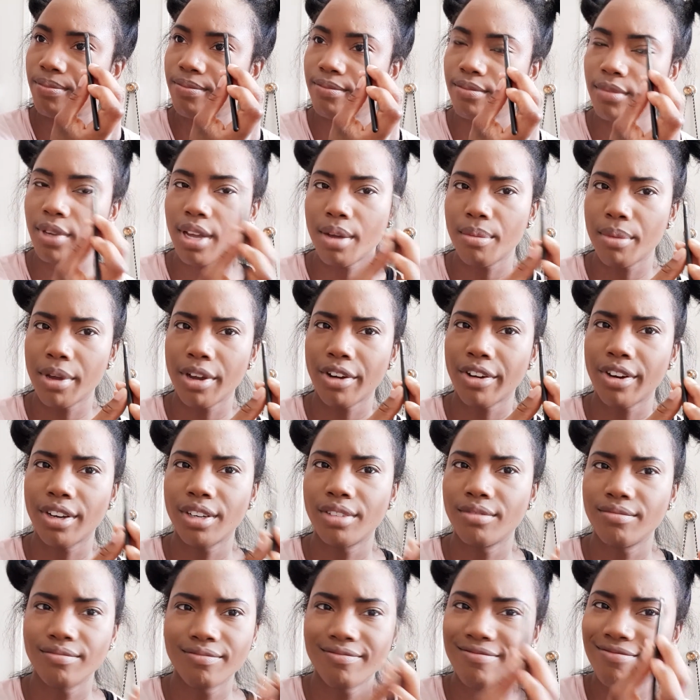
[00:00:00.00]
get married
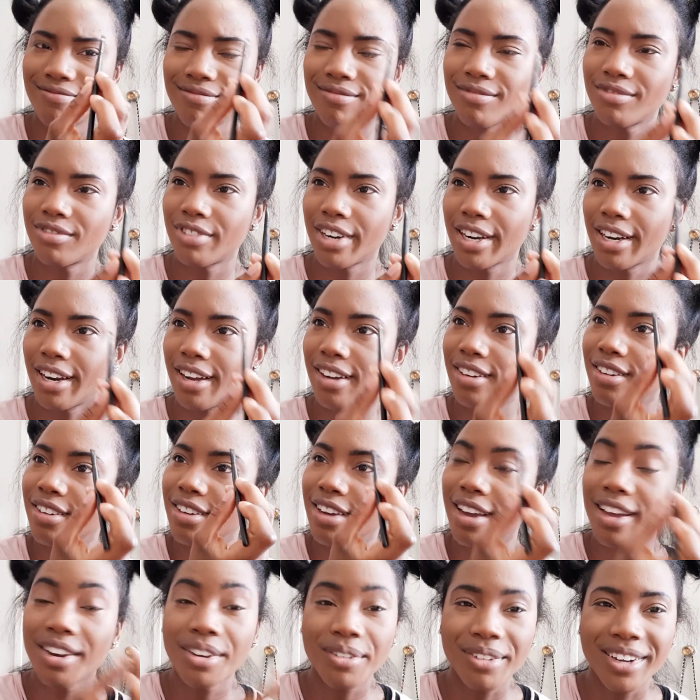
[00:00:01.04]
right now.
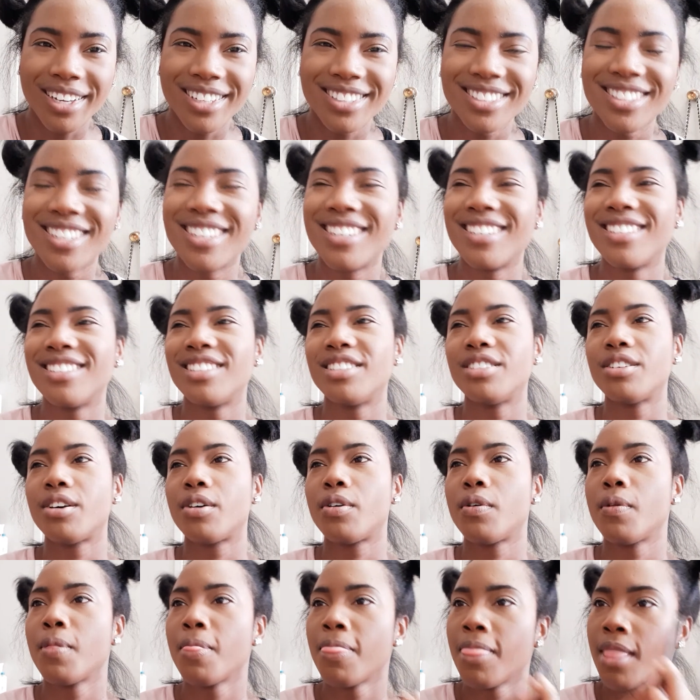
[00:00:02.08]
Anyways,
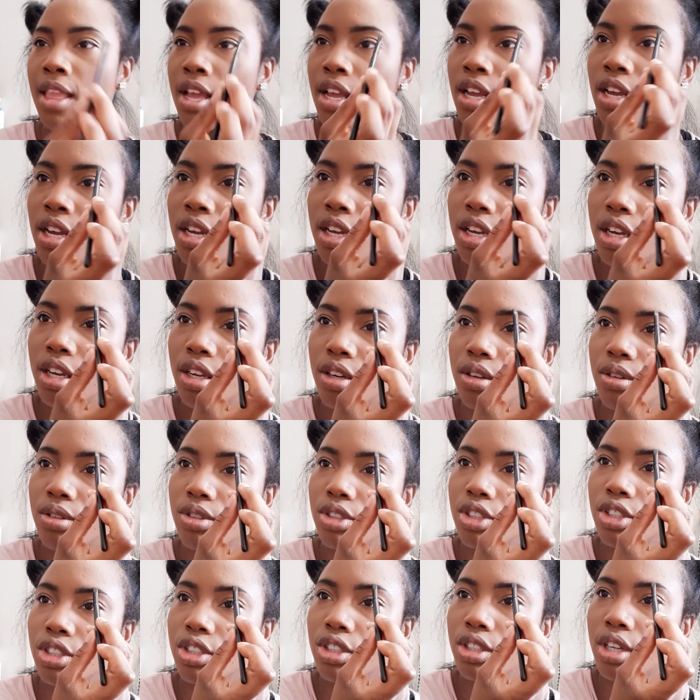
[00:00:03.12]
so,
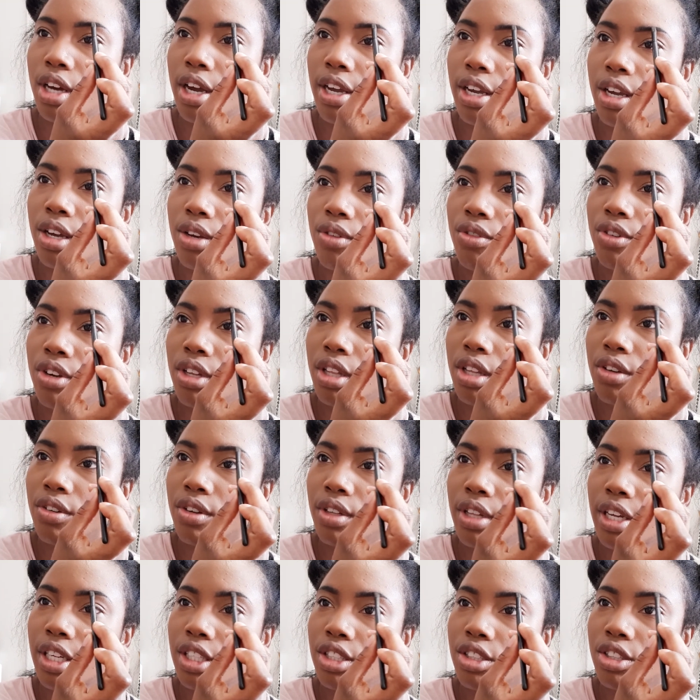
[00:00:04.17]
I could really
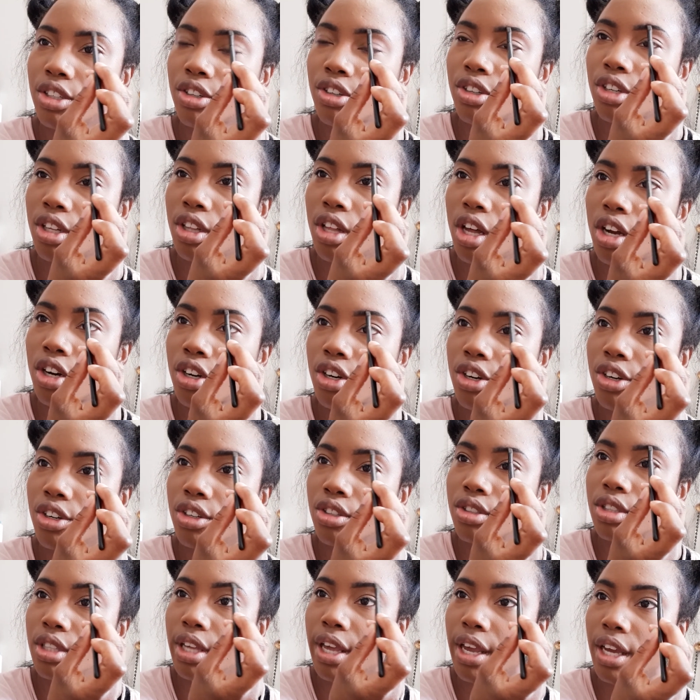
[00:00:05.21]
relate to her, and a lot of
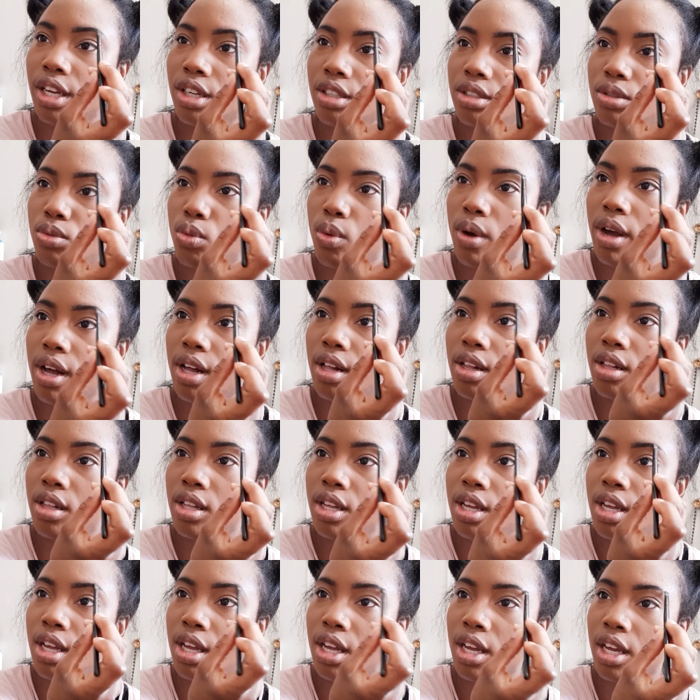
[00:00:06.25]
girls can as well,
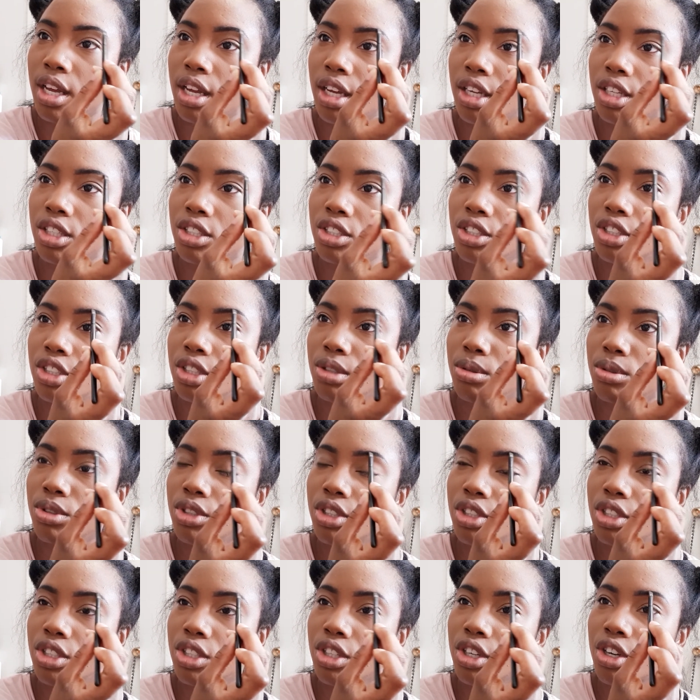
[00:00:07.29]
and she would
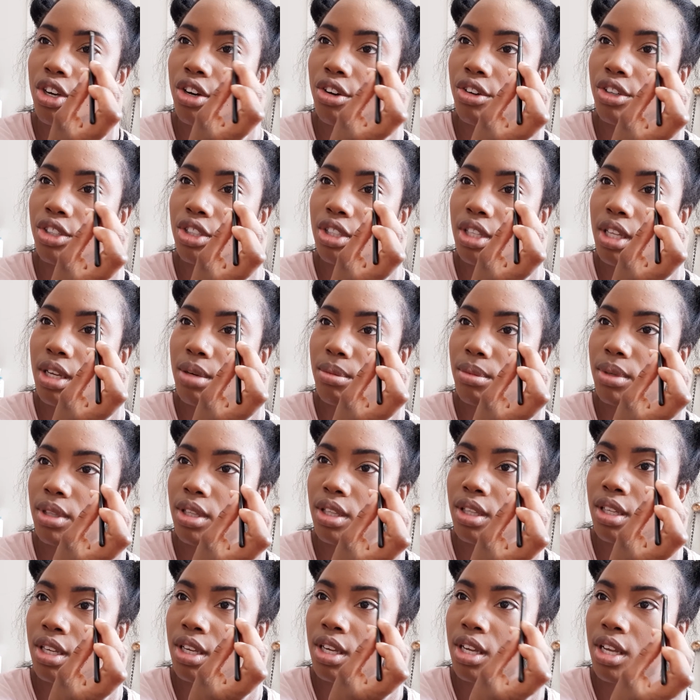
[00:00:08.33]
just encourage them
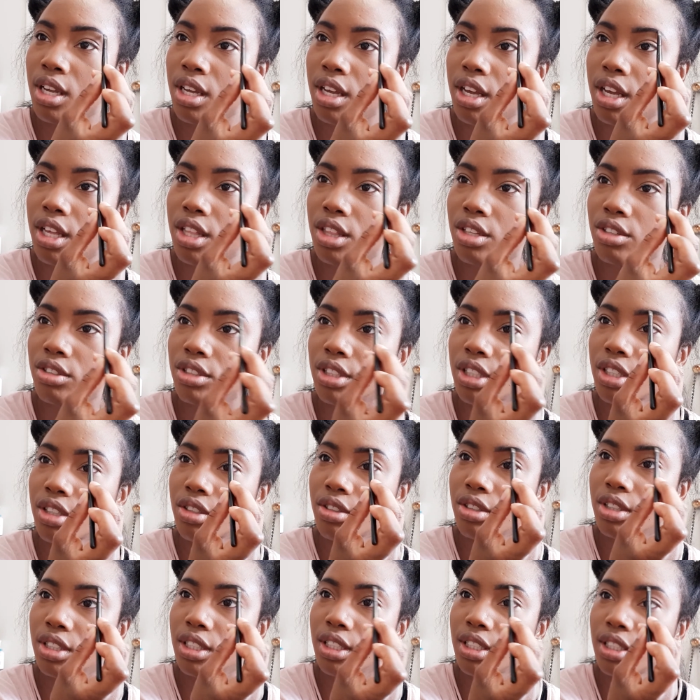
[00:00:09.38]
in their single
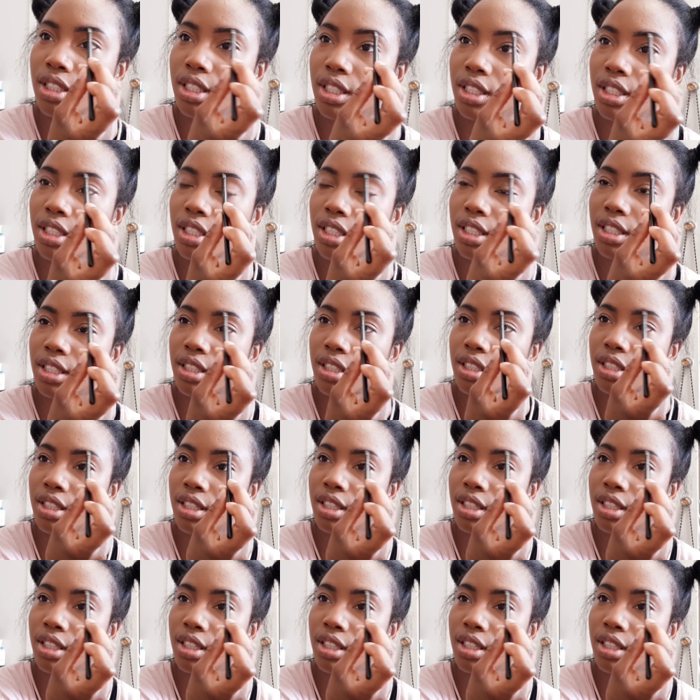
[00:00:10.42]
season, and